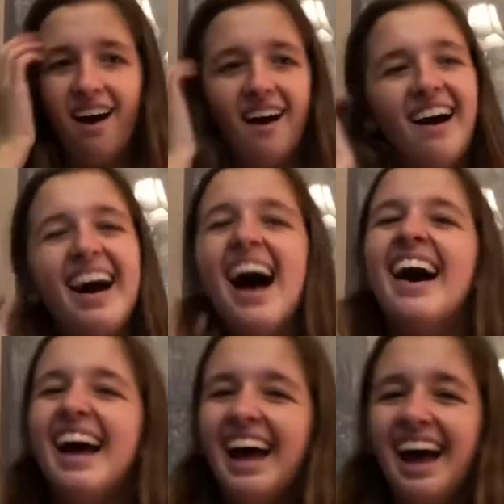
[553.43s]
Uh,
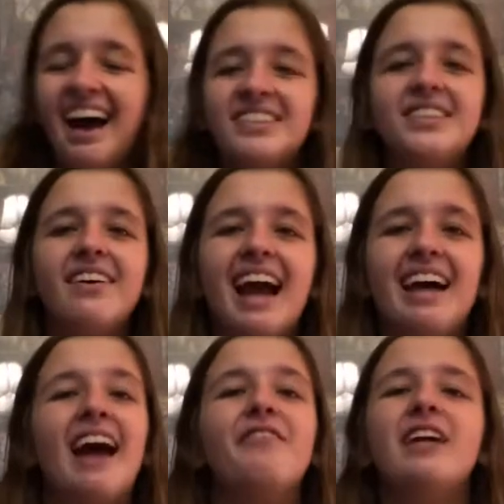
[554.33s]
so
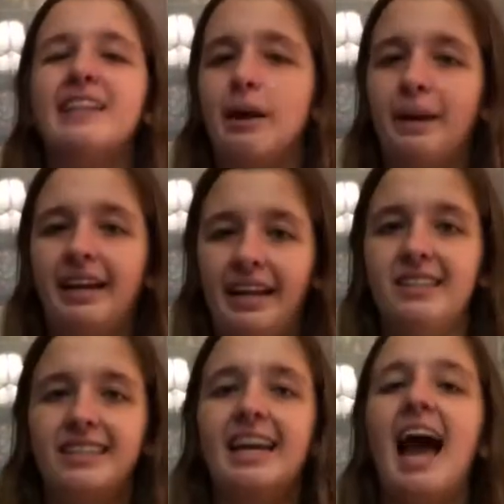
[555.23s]
yeah, I feel like that'd be
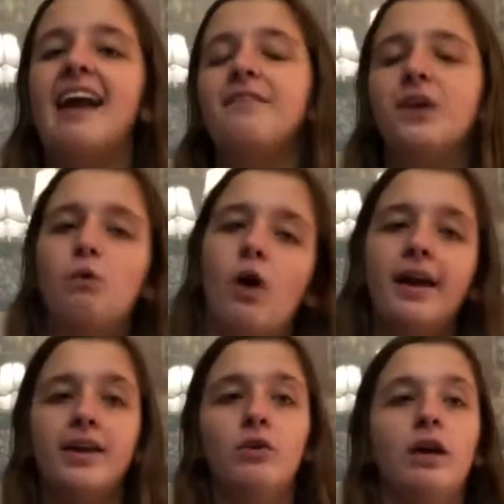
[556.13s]
easy. And if you
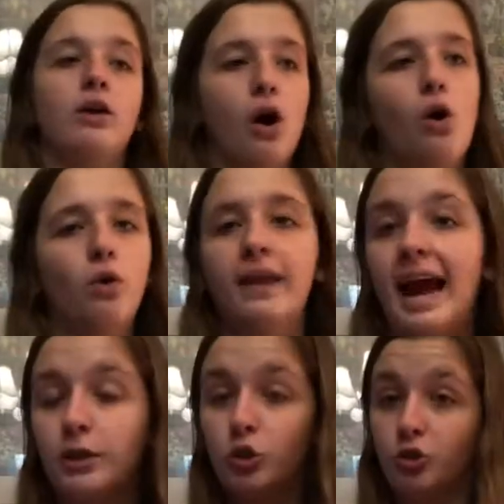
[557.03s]
want, you can go the
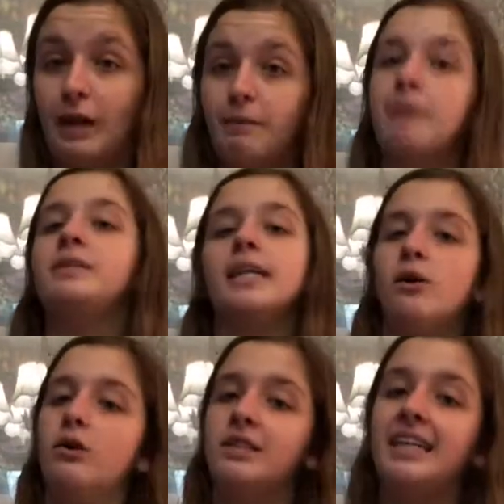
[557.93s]
extra step of
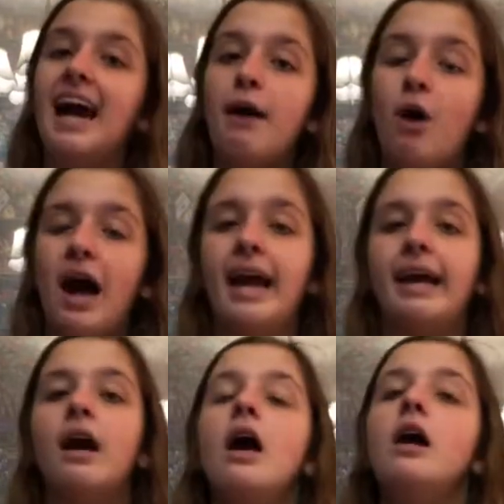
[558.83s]

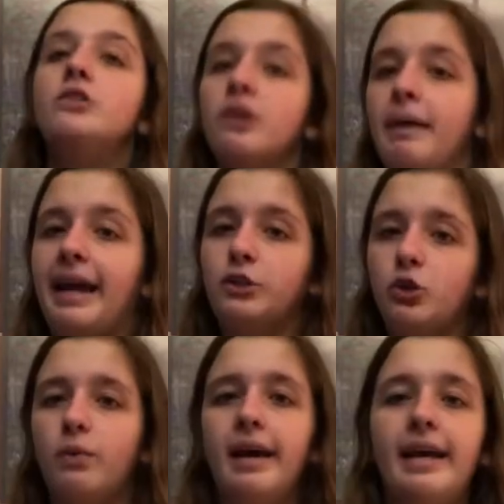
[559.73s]
DIYing some
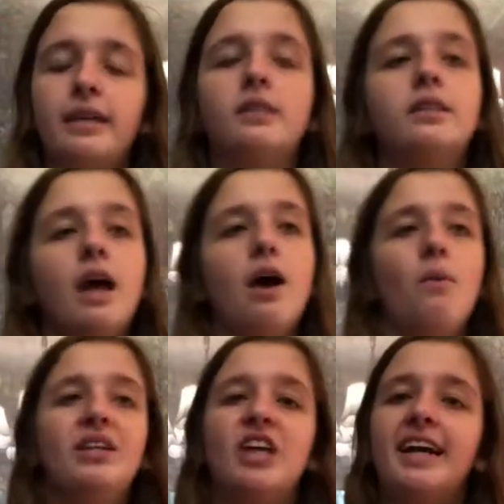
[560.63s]
angel wings,
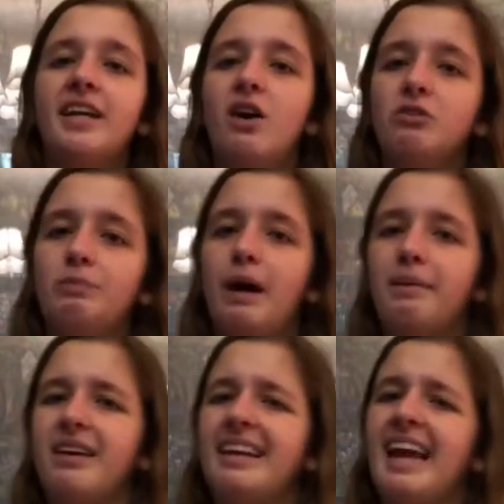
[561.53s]
which I know is
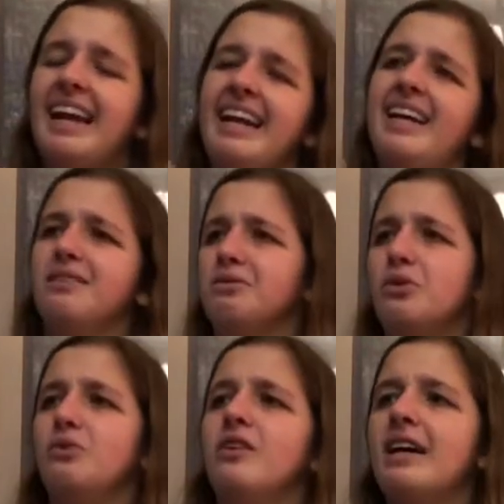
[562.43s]
probably like Katie
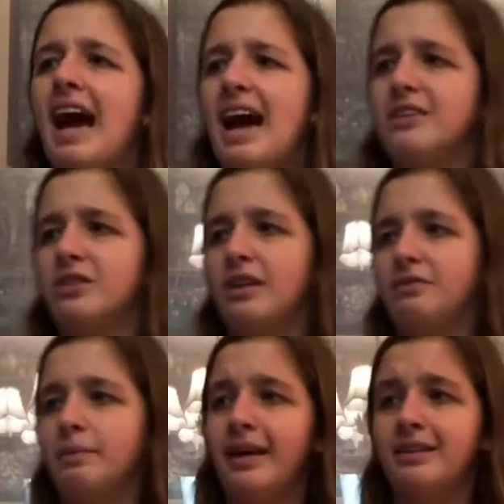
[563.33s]
who really has
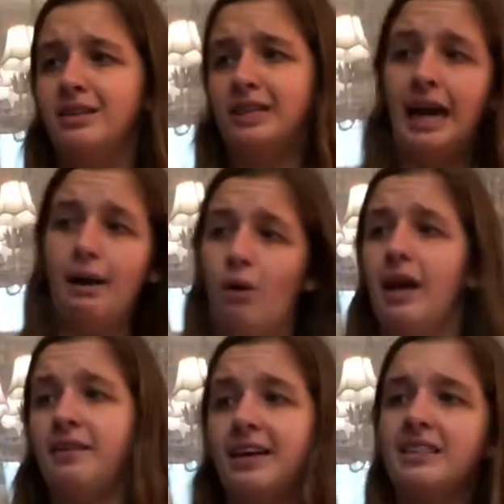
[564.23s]
stuff to make
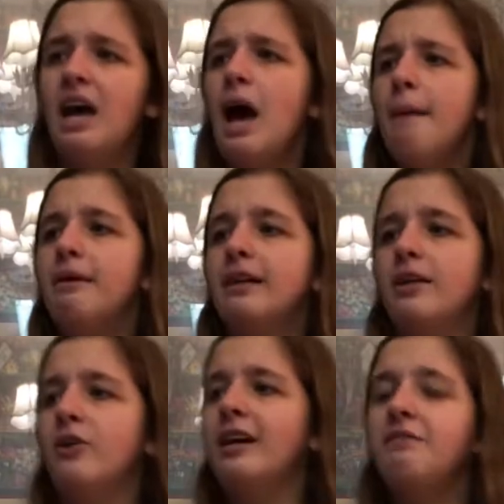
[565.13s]
DIY things. But like
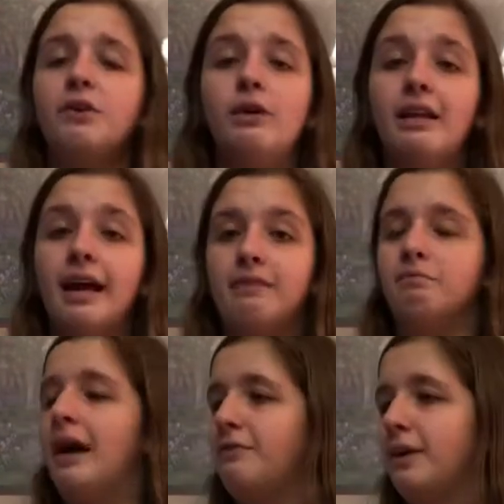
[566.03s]
literally if you get like,
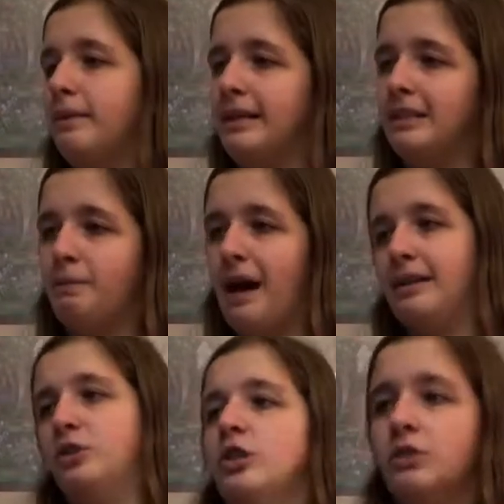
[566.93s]
my family gets
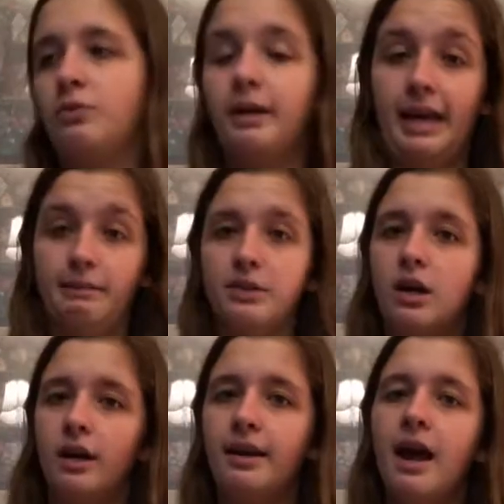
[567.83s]
packages from like
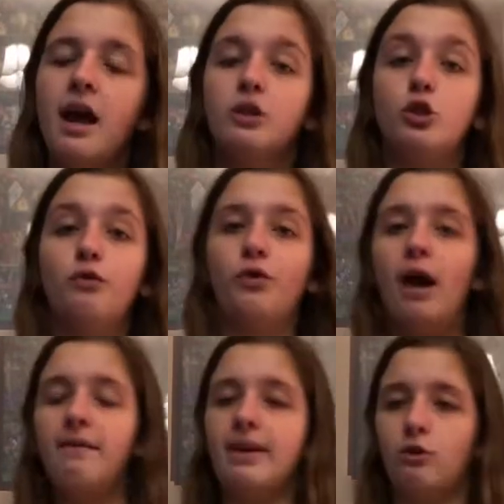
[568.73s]
Amazon. So if you
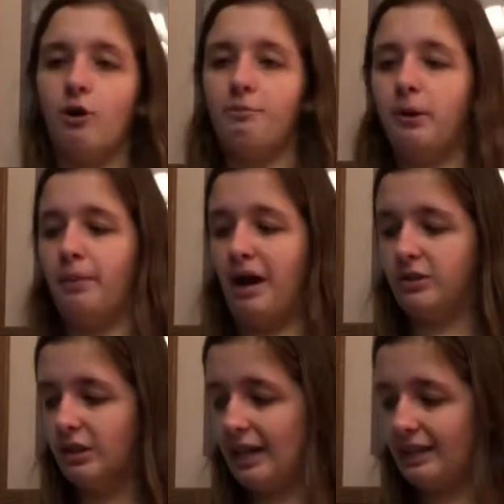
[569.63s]
have like cardboard
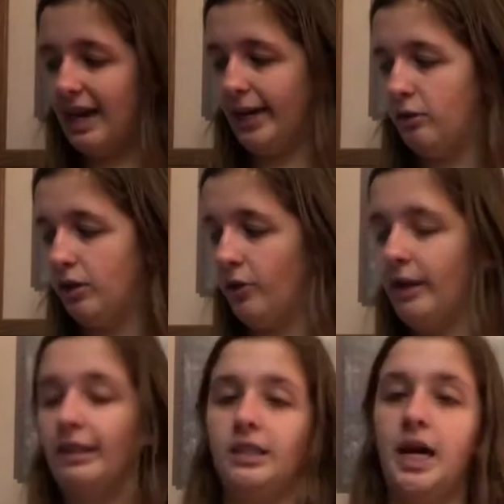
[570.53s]
boxes like that, you could
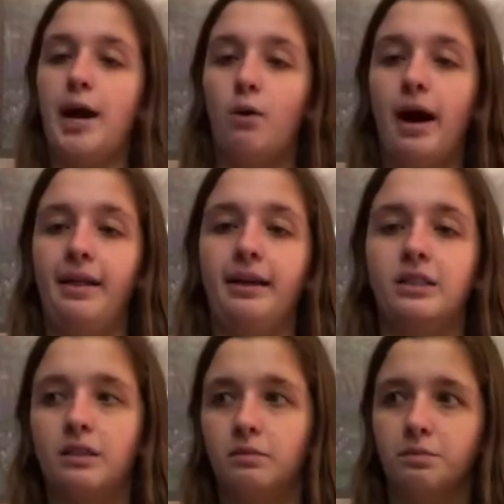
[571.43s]
literally DIY like
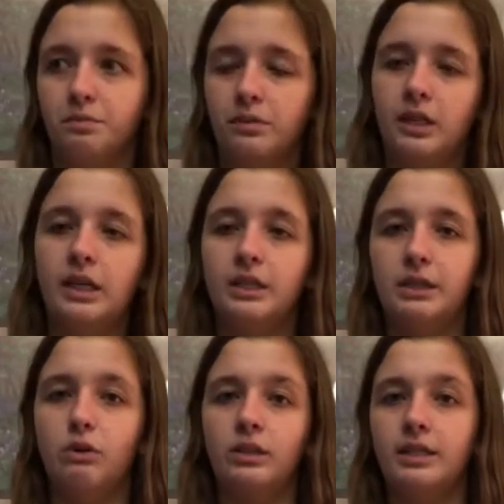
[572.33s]
some
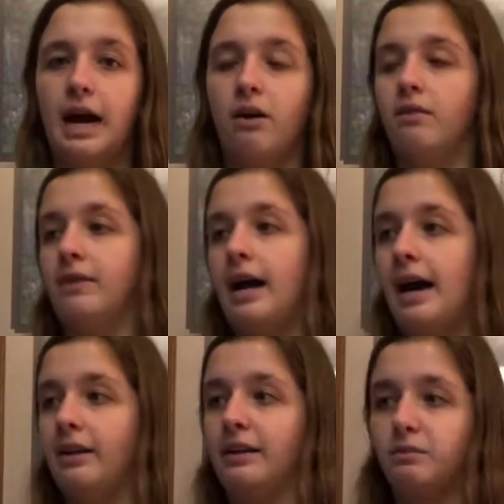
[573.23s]
easy ones out of
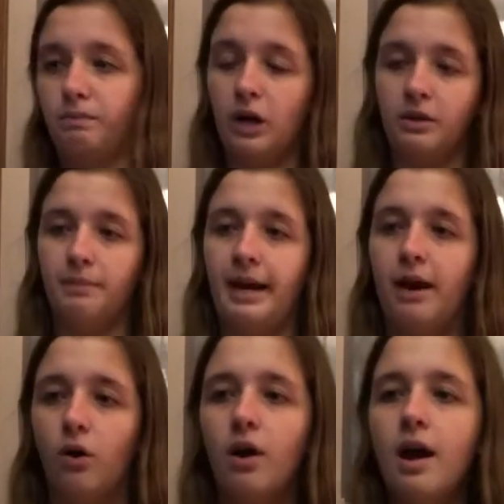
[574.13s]
that, like cut them
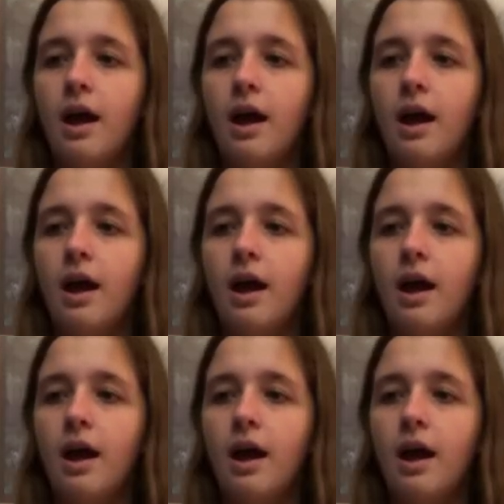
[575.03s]
out.